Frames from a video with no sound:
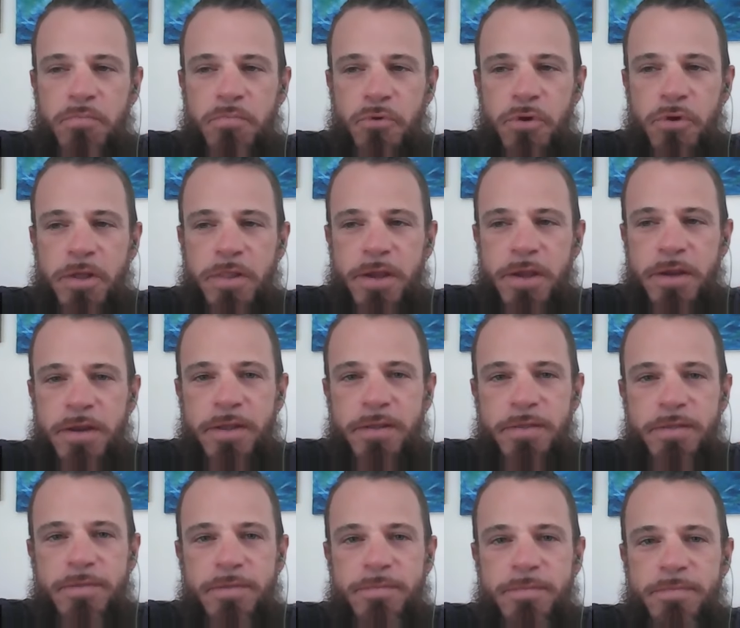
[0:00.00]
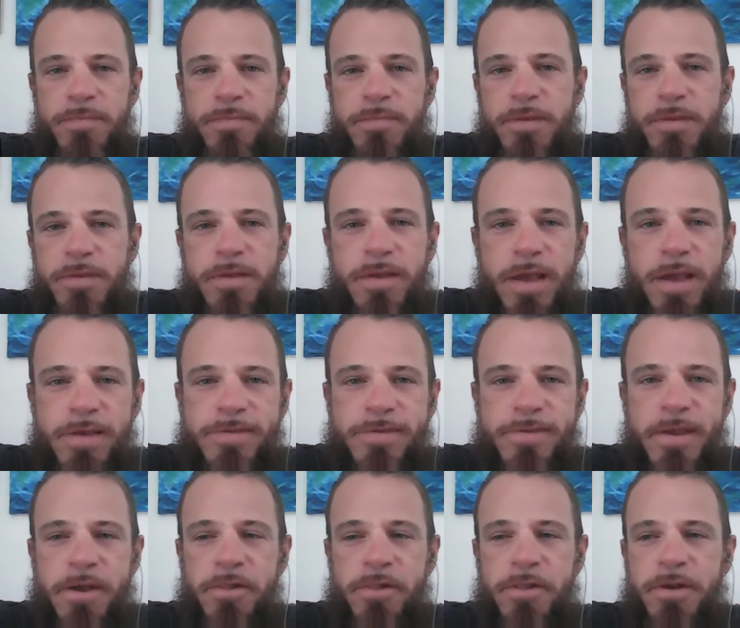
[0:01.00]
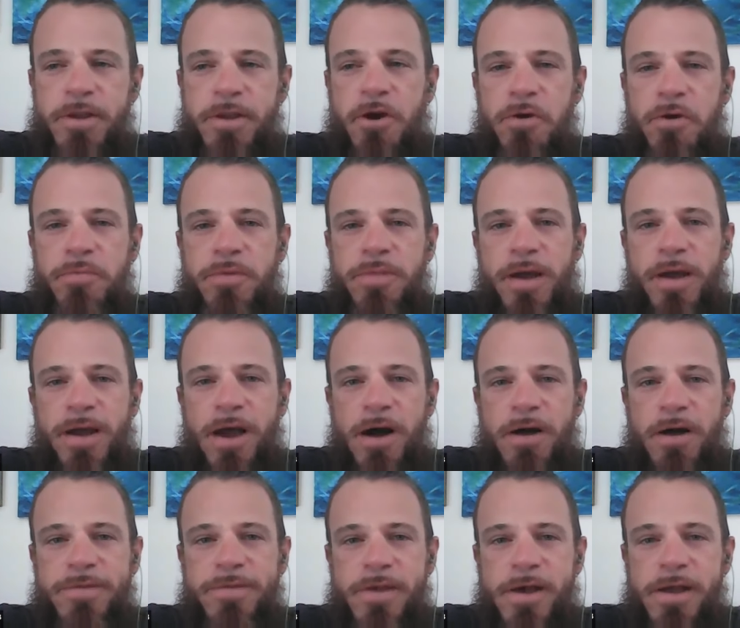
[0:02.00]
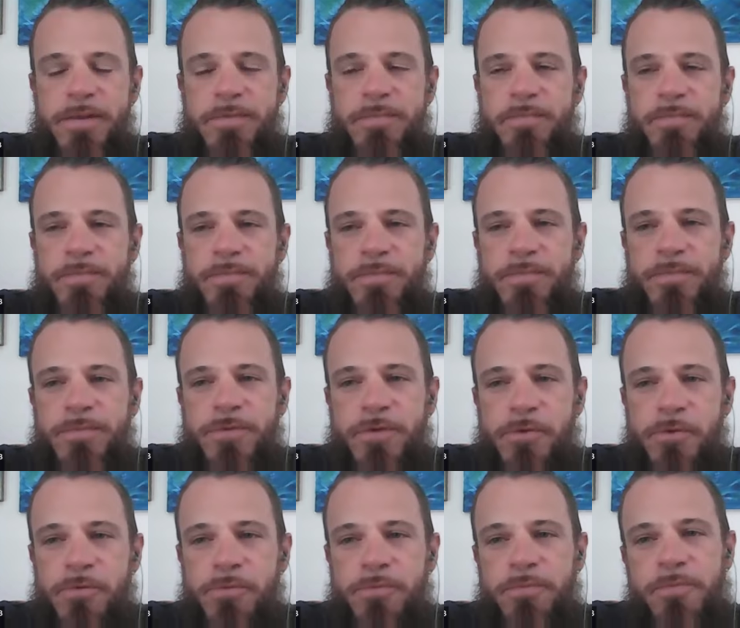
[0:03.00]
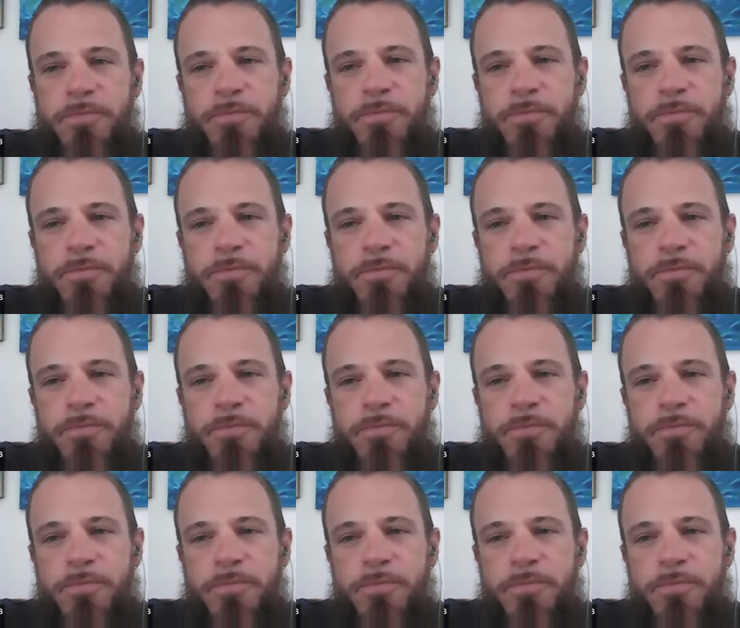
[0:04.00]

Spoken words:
breathing and exhaling carbon dioxide. So